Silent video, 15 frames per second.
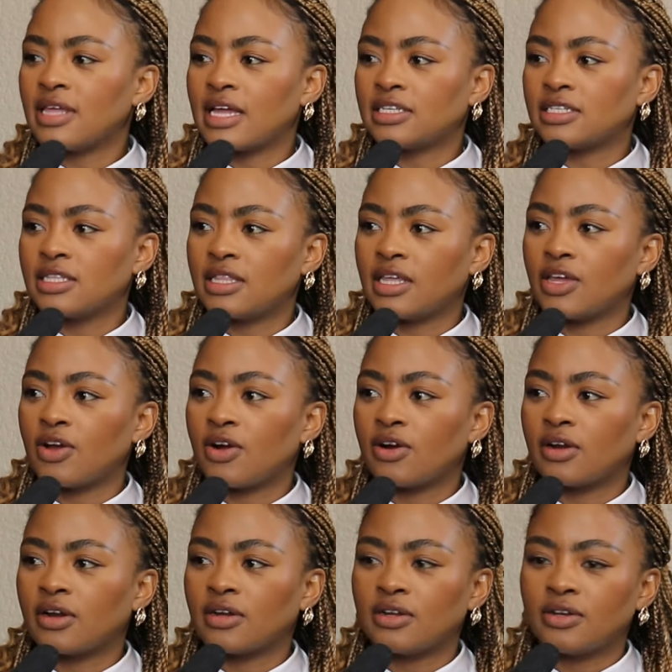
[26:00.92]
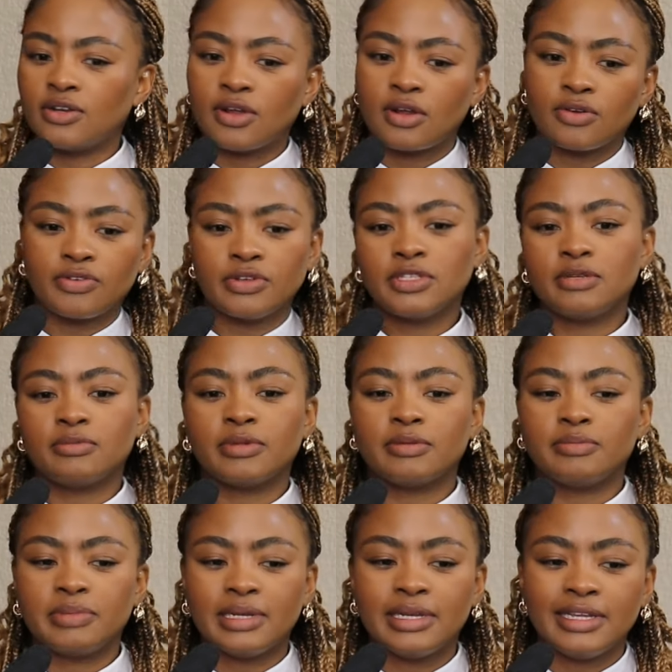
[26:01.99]
that they are not Christian
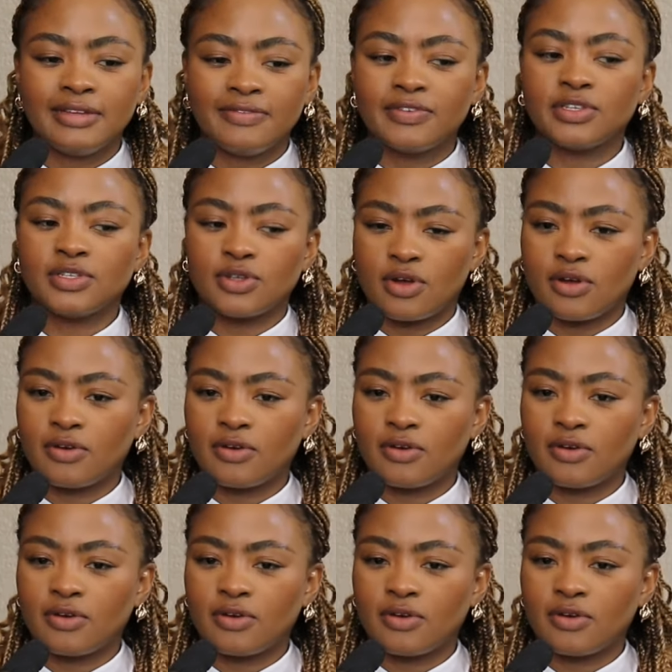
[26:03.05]
but believers